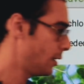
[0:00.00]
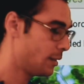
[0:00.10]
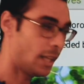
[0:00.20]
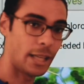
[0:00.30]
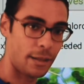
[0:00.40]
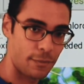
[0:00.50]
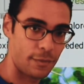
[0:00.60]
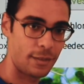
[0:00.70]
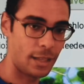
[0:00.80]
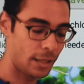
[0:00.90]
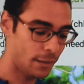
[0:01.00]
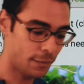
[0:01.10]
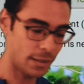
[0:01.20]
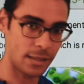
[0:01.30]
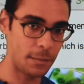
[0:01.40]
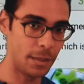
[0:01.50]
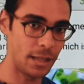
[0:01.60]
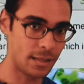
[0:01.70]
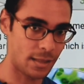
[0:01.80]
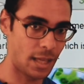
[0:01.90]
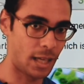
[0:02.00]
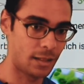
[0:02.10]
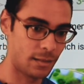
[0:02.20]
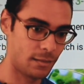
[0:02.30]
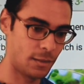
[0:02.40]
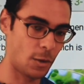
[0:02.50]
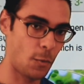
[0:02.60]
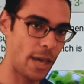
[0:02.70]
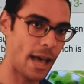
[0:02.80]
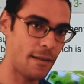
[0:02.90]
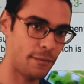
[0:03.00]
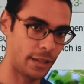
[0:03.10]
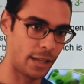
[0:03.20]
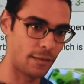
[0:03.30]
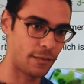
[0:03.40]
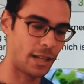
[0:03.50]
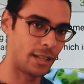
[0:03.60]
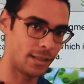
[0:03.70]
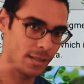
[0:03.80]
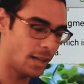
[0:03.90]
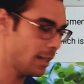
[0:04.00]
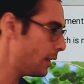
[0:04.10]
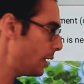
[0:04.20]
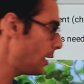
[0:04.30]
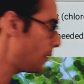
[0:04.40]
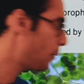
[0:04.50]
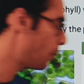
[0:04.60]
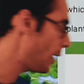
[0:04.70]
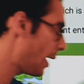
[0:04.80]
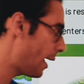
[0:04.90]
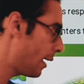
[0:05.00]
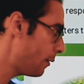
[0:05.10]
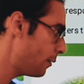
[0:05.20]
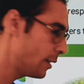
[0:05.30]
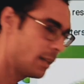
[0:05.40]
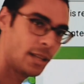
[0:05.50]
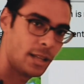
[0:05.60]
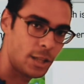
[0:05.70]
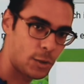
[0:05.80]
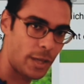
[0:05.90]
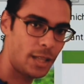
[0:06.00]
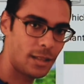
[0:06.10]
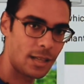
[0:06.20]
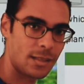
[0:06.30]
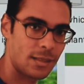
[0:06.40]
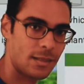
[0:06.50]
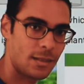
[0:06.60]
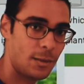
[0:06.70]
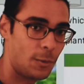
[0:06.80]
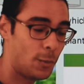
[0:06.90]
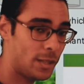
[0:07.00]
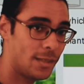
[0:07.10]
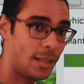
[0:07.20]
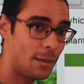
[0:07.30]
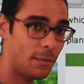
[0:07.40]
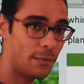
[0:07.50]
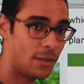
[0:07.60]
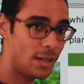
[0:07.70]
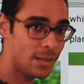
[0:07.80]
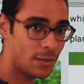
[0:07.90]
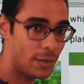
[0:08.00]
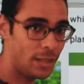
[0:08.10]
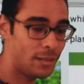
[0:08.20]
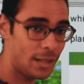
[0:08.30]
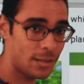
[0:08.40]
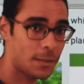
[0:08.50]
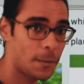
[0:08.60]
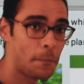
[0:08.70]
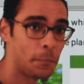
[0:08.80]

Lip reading: The leaf. The leaf is the biggest thing. So we have leaf, and inside the leaf we have green discs. What's the name of these green discs?